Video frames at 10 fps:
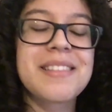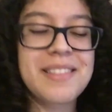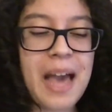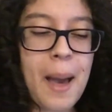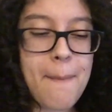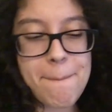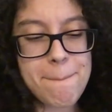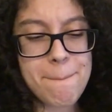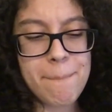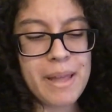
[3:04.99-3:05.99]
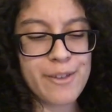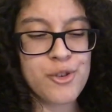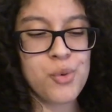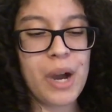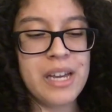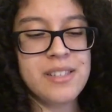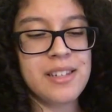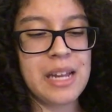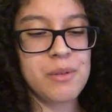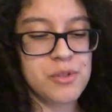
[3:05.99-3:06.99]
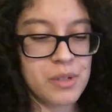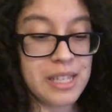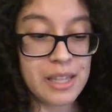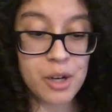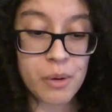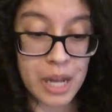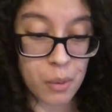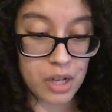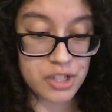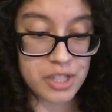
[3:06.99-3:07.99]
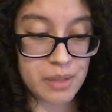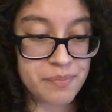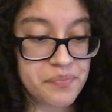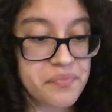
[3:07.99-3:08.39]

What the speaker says: that like twice, and I was really little when I watched them.